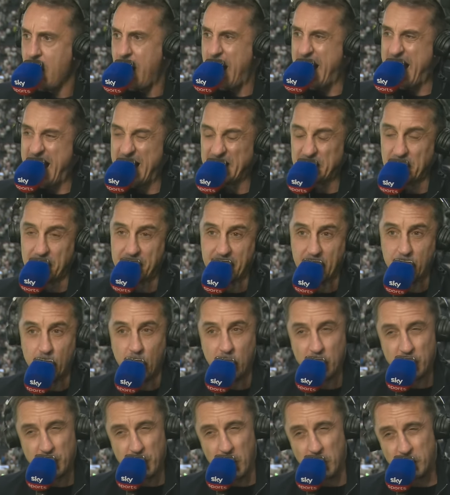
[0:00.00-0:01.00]
I had to think
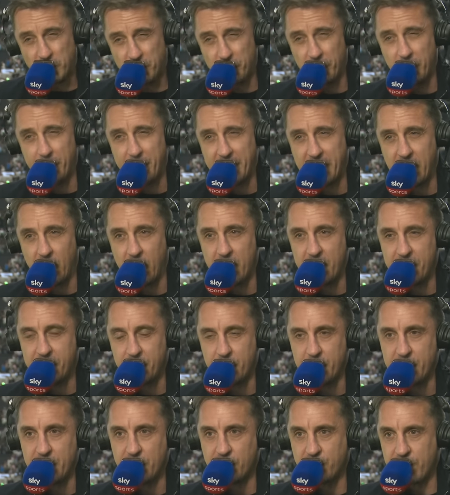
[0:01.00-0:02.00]
what Jota will be going
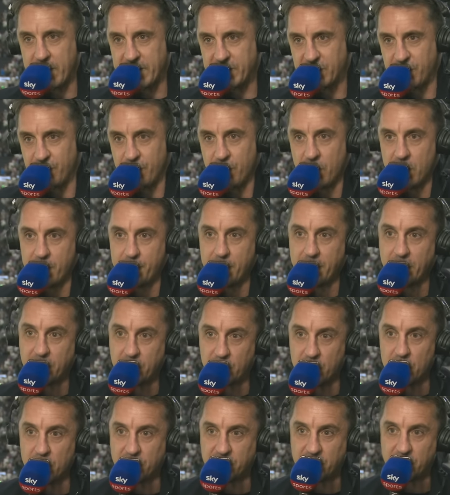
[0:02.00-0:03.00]
through in the dressing room and
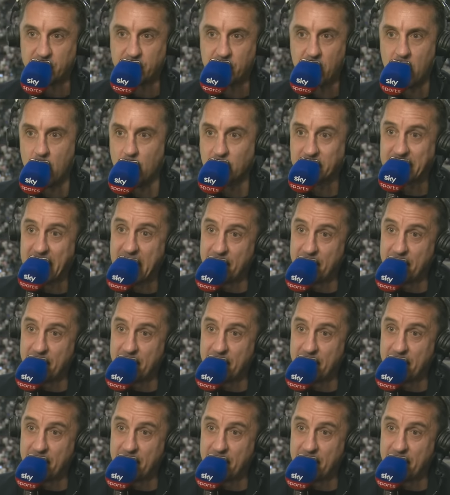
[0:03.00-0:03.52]
Curtis Jones.